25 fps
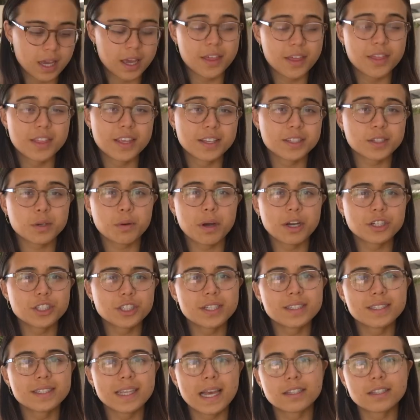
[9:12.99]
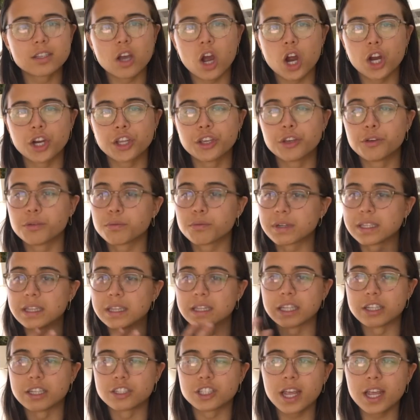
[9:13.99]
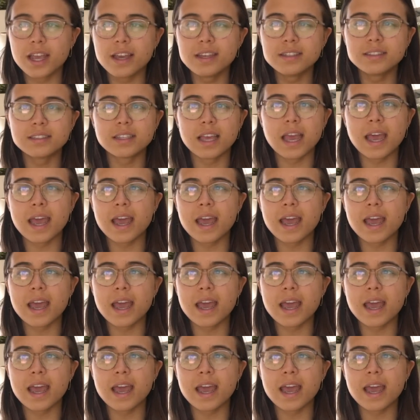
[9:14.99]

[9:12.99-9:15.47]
This question says, are you religious?